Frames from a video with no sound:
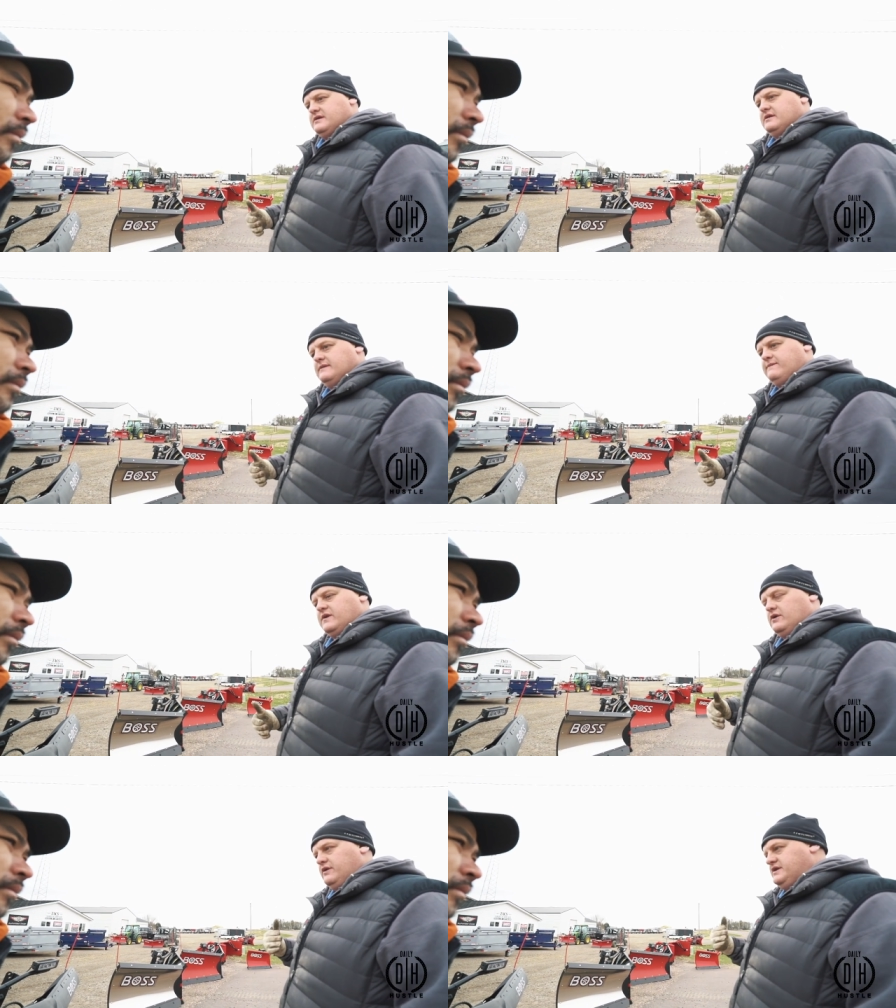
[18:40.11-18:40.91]

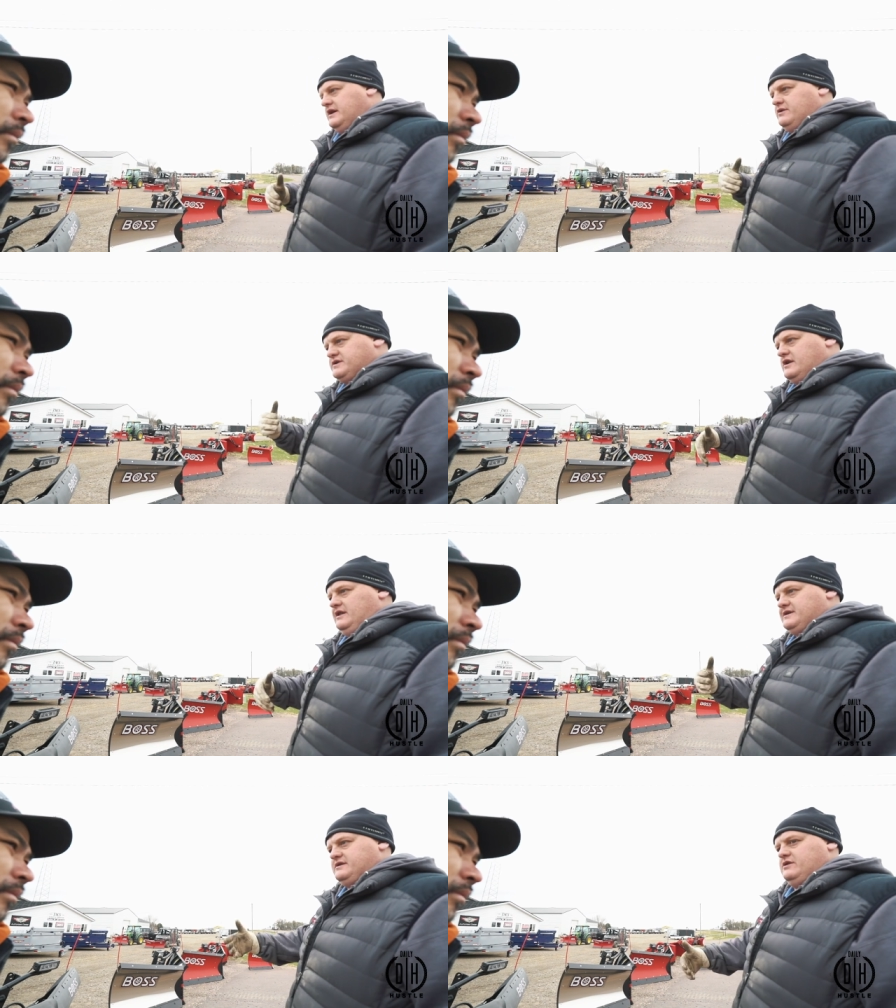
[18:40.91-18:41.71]
Mm-hmm. You know, the dealer's going
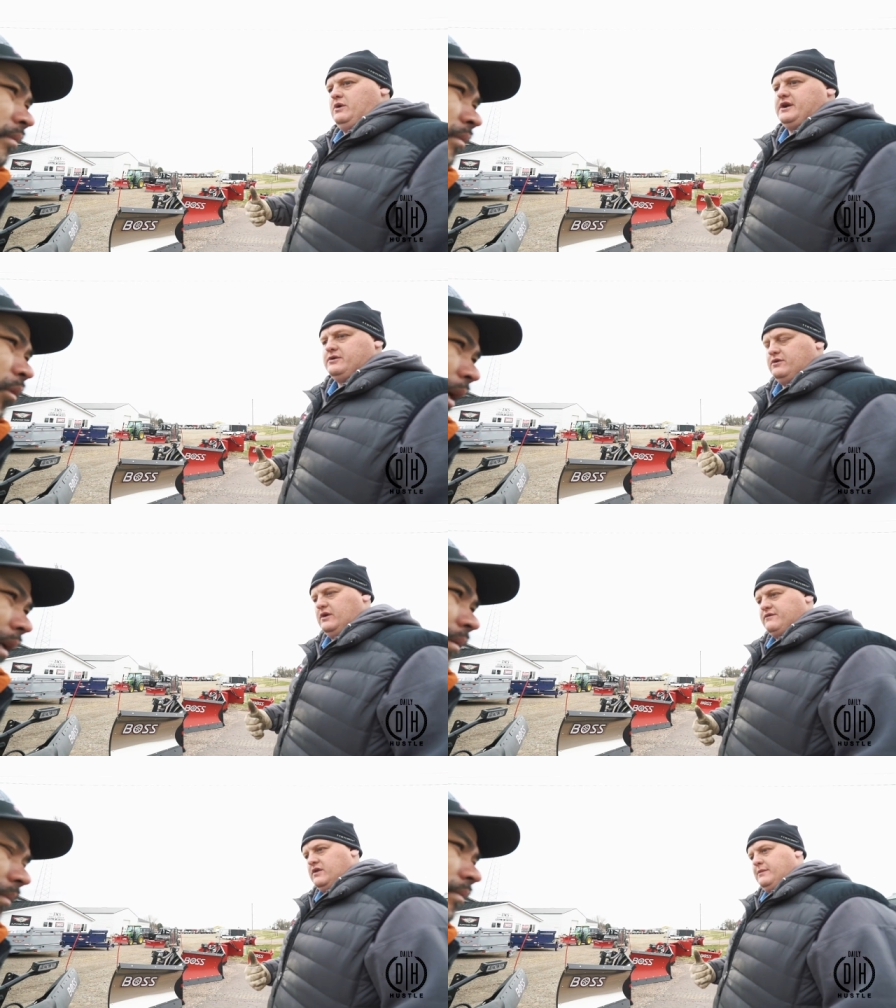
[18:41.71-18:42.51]
to listen to what you're right.
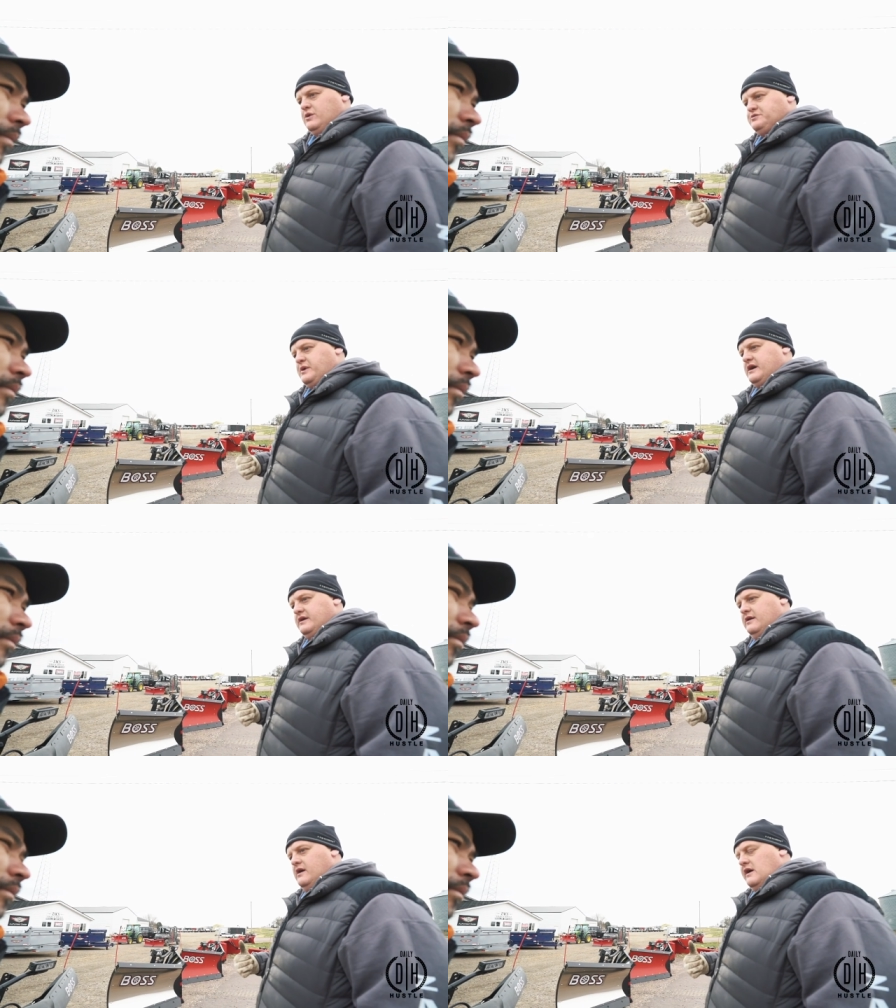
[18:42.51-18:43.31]
doing for the most part.
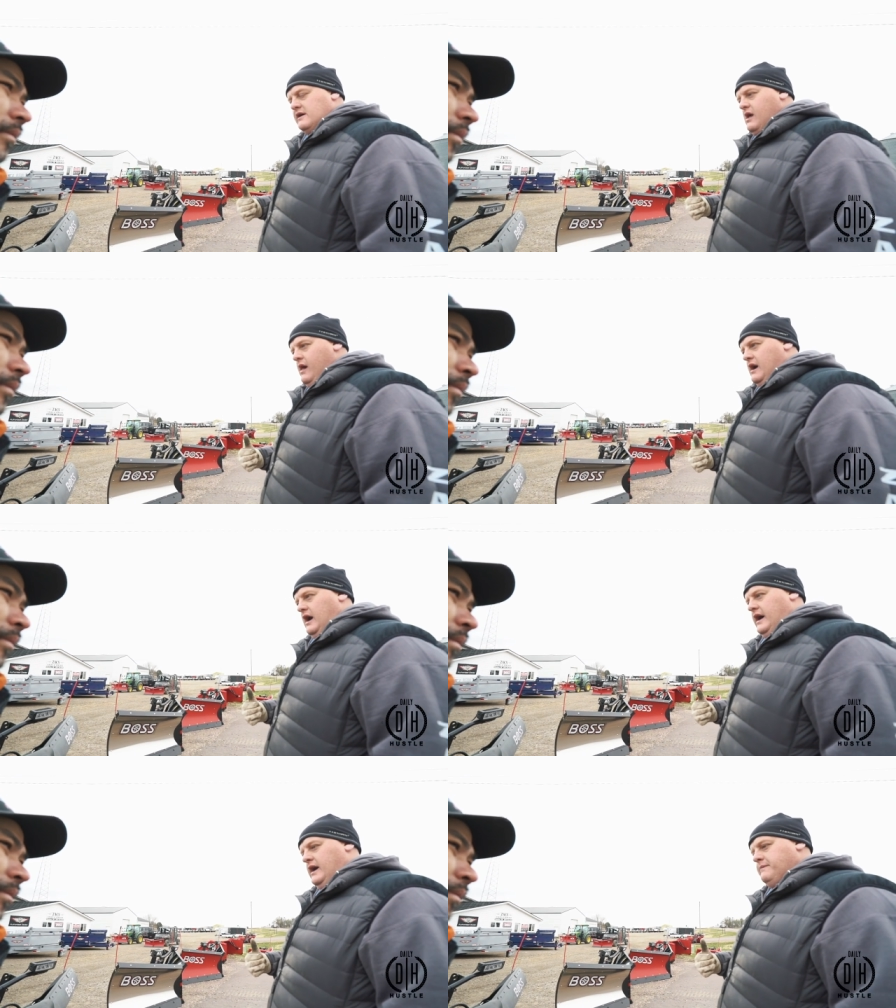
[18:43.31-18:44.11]

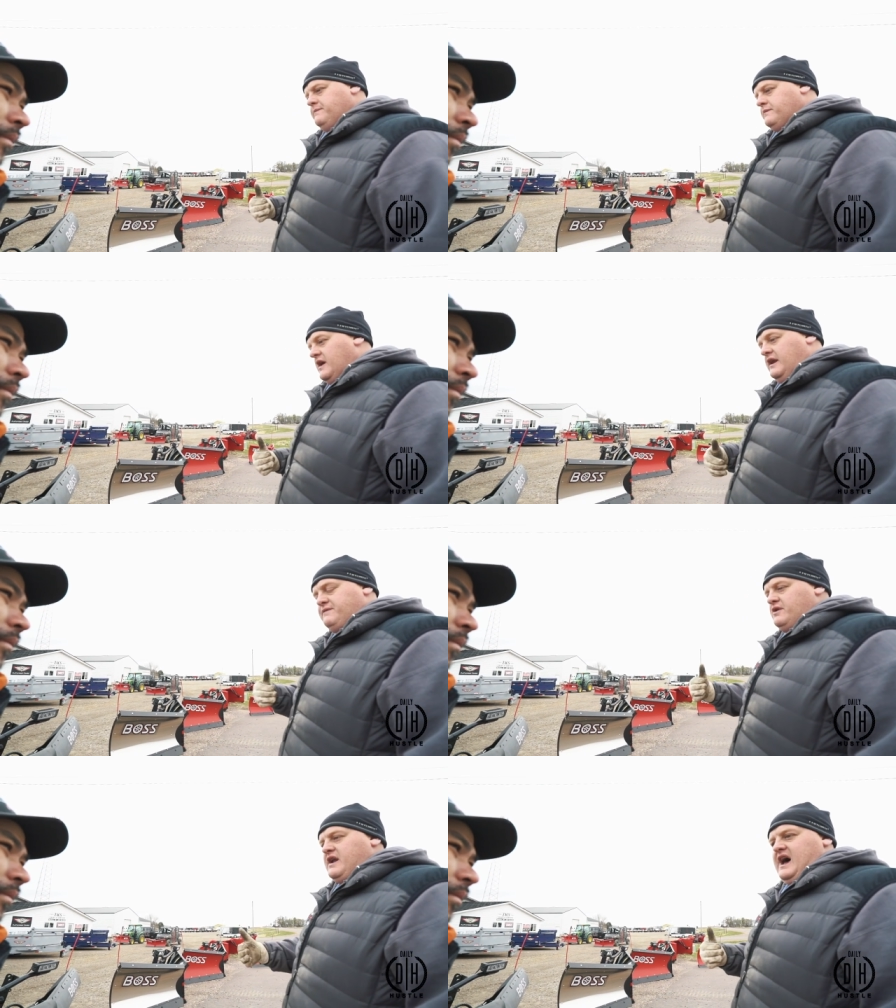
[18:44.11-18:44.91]
Um, and
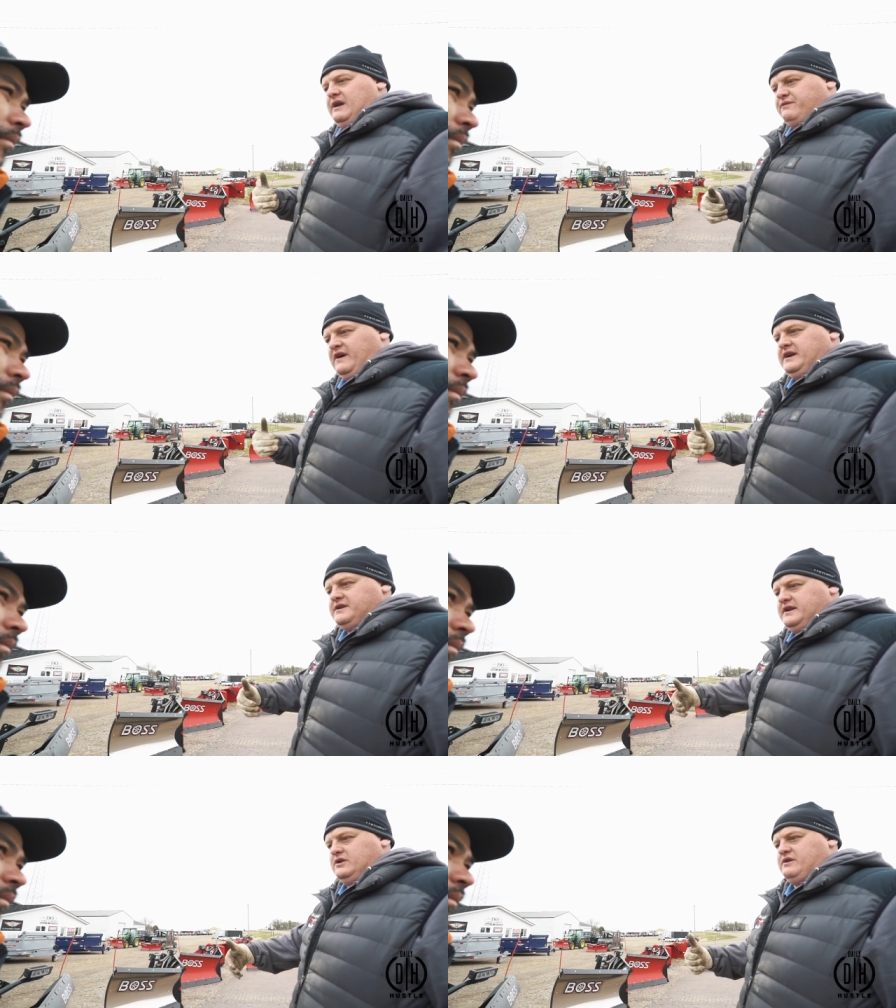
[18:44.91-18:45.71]
if they're not, find
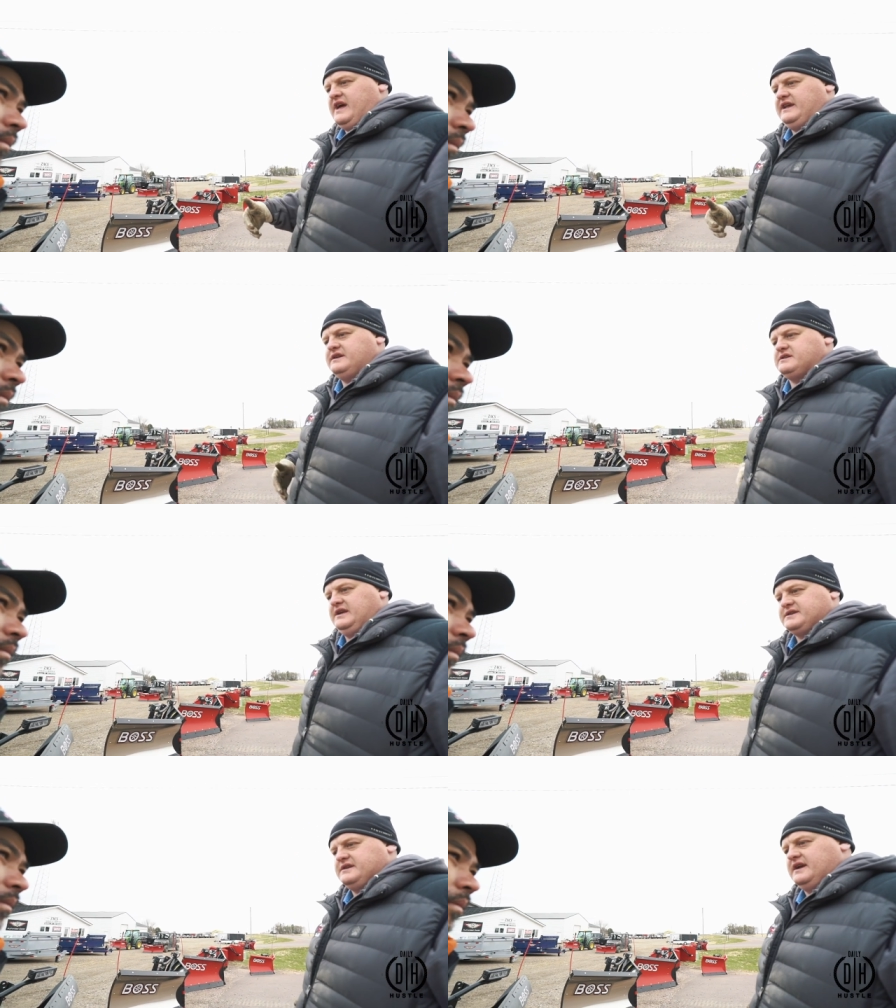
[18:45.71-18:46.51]
a dealer that is
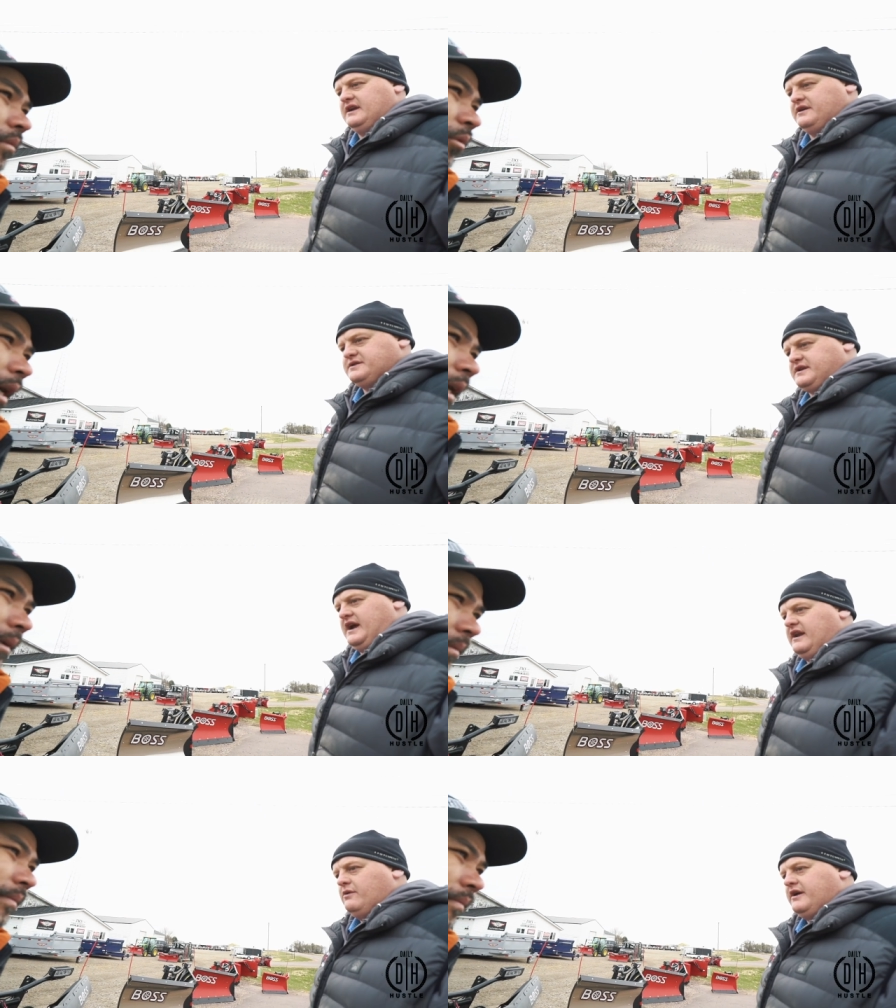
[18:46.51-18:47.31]
listening and understanding right.